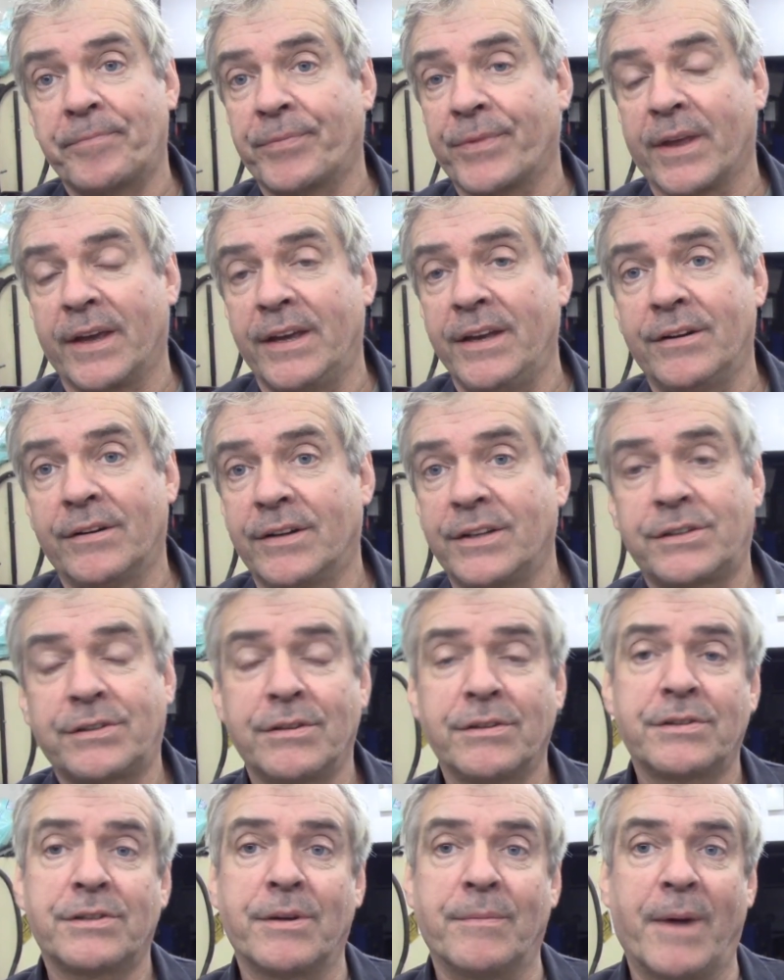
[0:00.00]
You know, it's
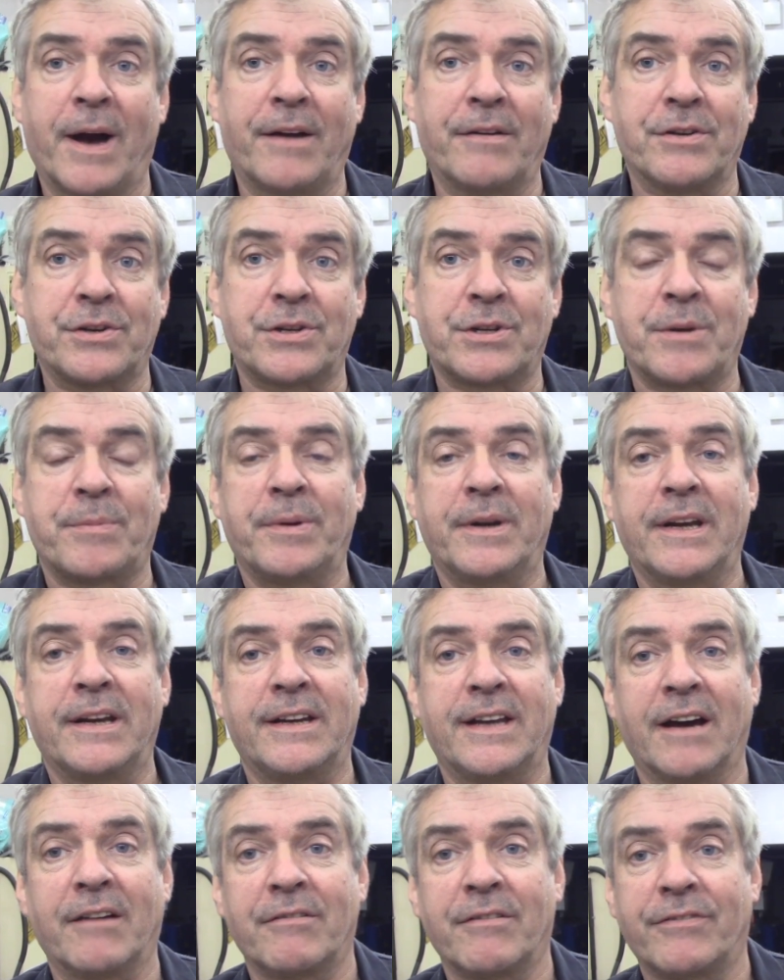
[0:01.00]
just a matter of stripping it
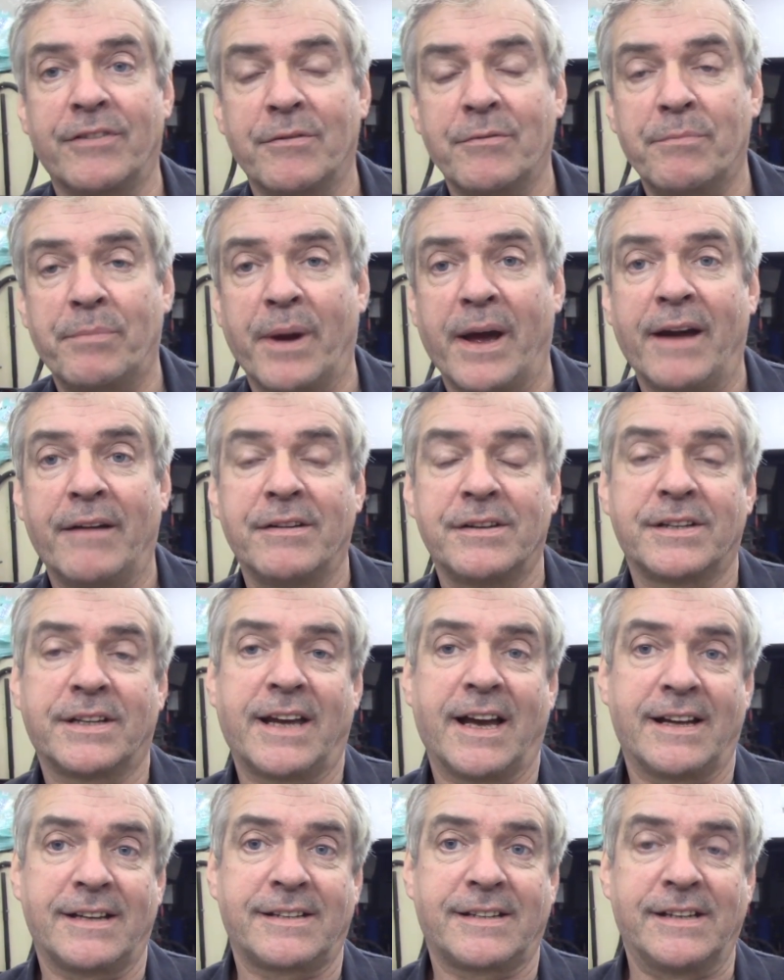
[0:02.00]
down, a few bearings,
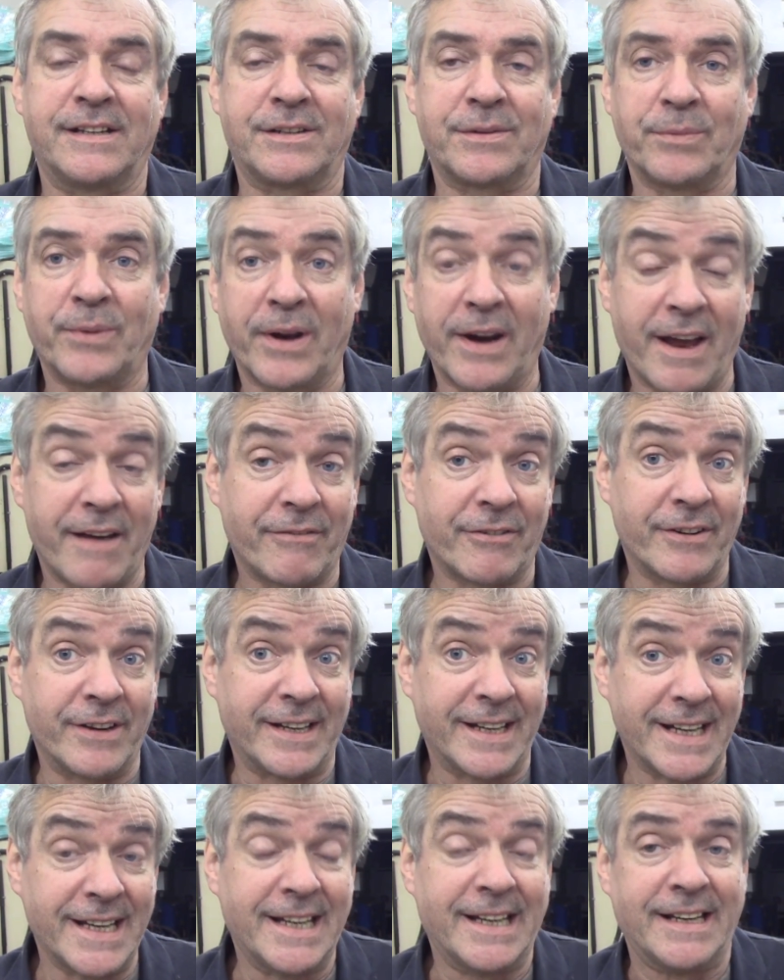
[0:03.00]
gaskets, whatever
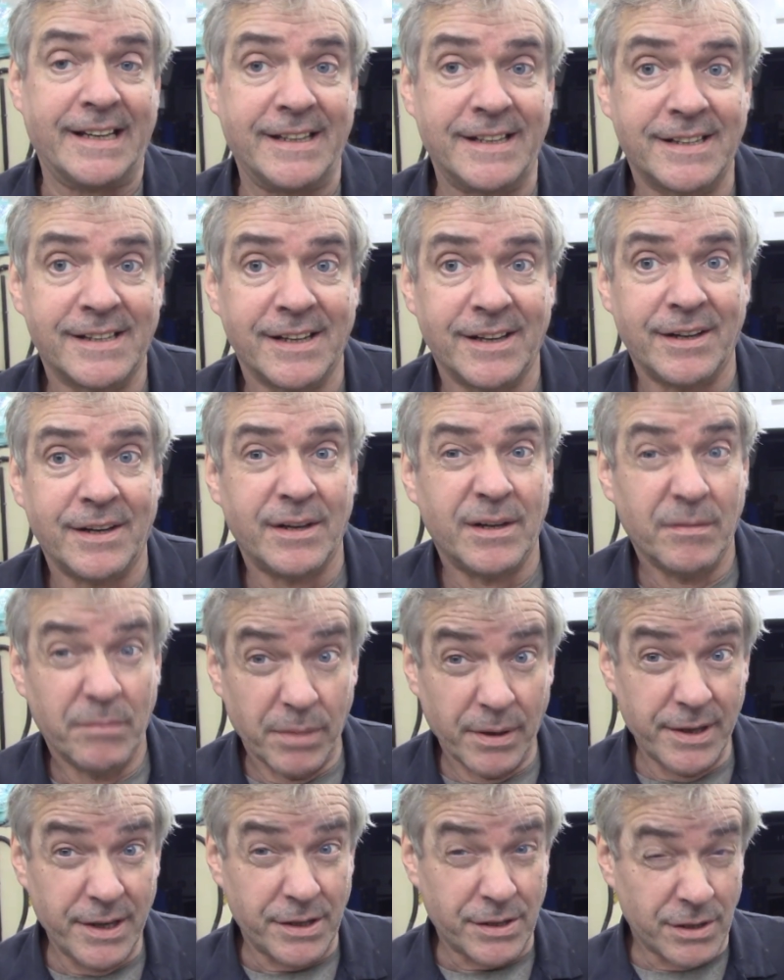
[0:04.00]
it needs,
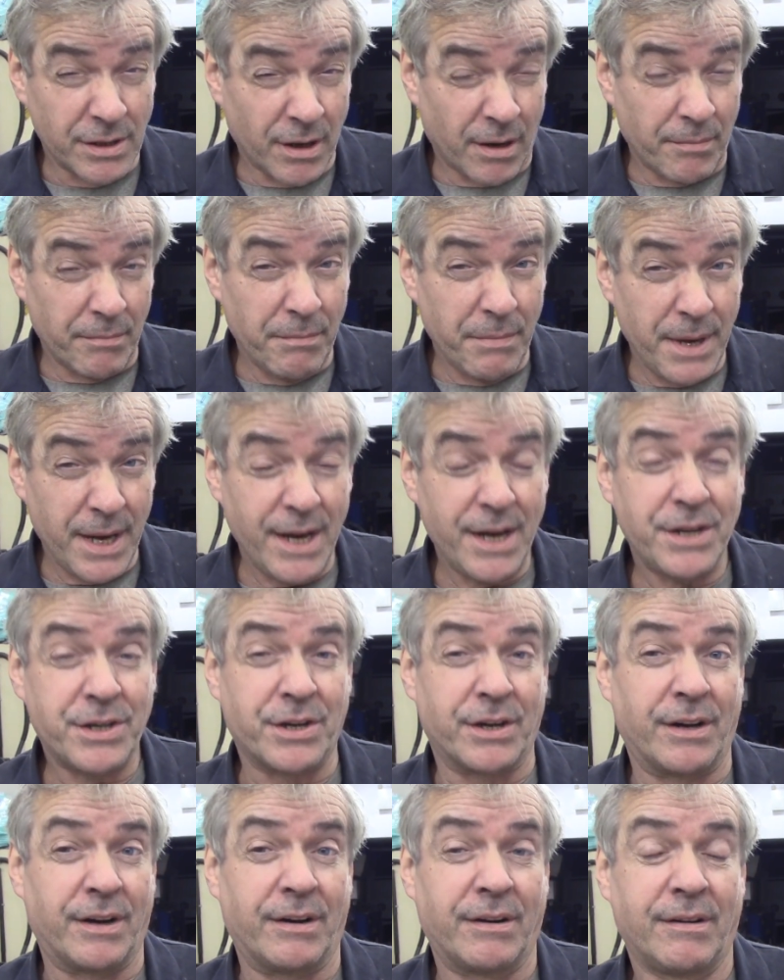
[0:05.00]
but it's not
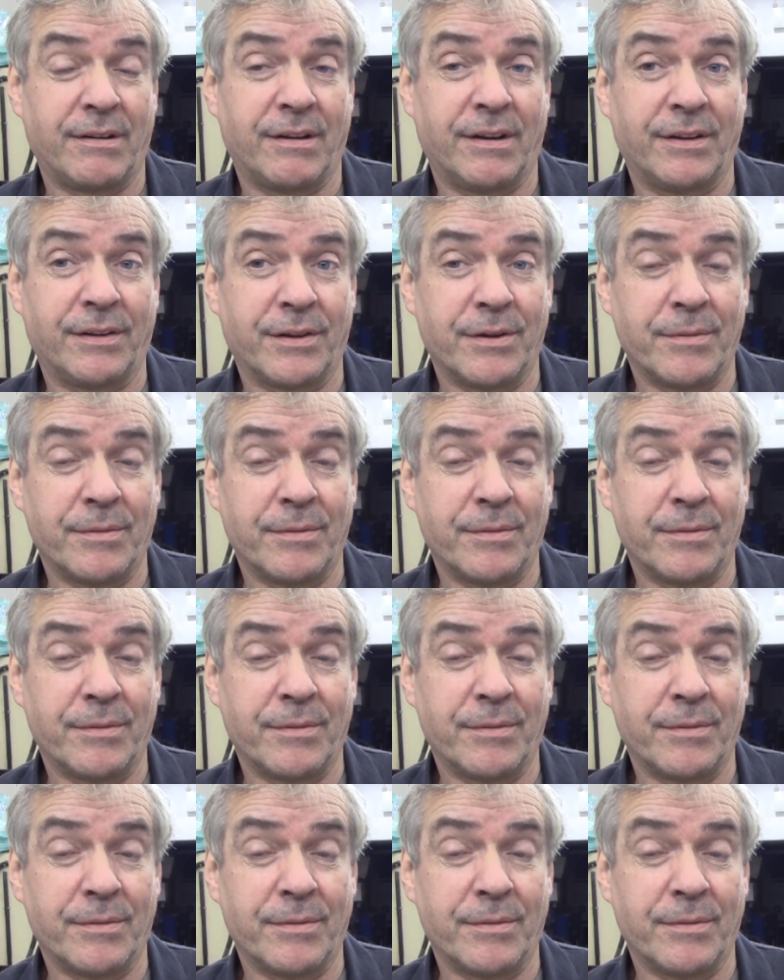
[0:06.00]
major at the